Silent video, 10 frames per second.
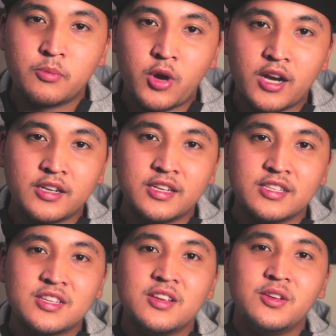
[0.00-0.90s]

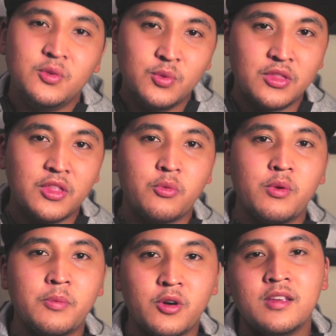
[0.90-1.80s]
practice with the three
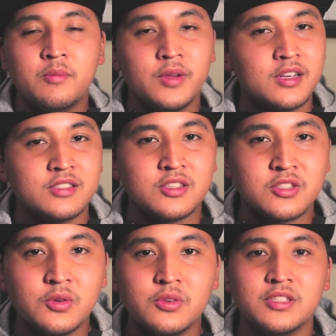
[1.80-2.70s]
prong because it's
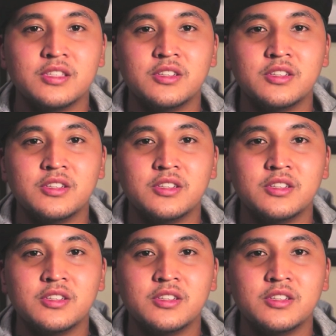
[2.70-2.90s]
so easy to